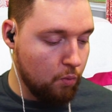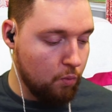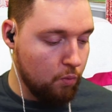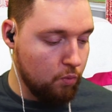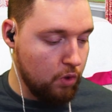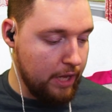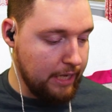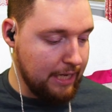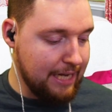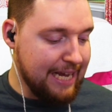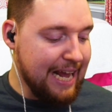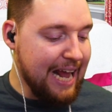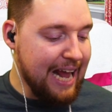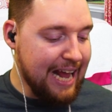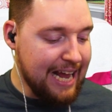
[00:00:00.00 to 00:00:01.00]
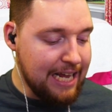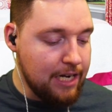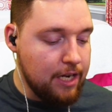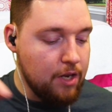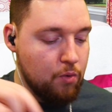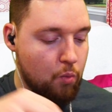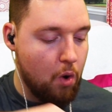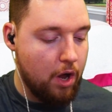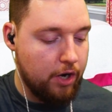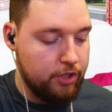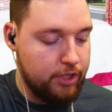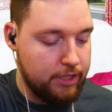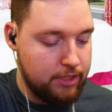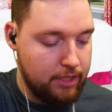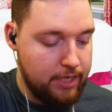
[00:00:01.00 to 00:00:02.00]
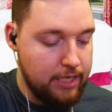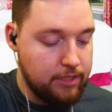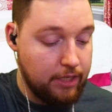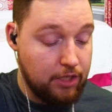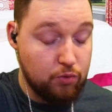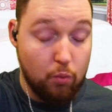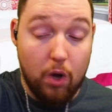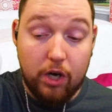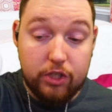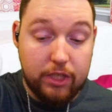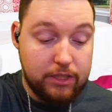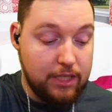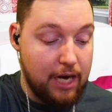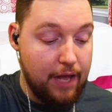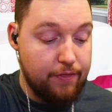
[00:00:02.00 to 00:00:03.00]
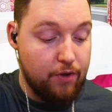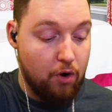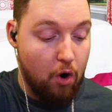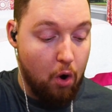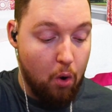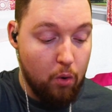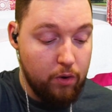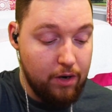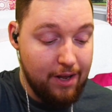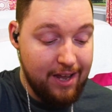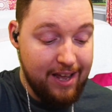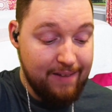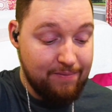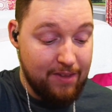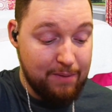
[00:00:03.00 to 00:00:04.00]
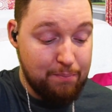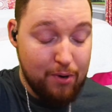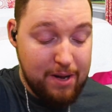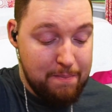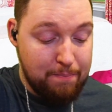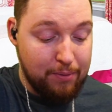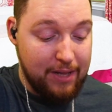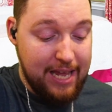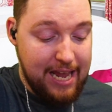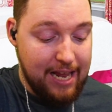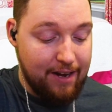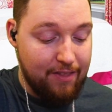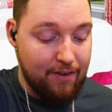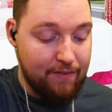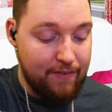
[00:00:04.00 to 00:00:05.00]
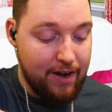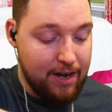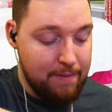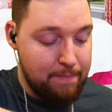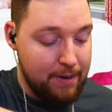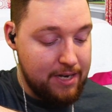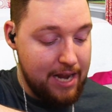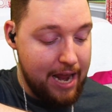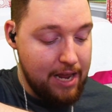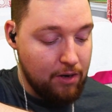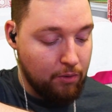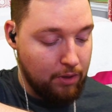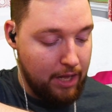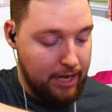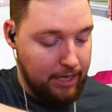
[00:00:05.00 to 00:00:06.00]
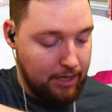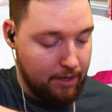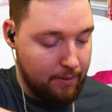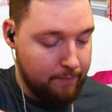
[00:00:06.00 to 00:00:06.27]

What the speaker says: like candied water chestnut tastes like, because water chestnut on their own, they're pretty bland. They're very potato-like.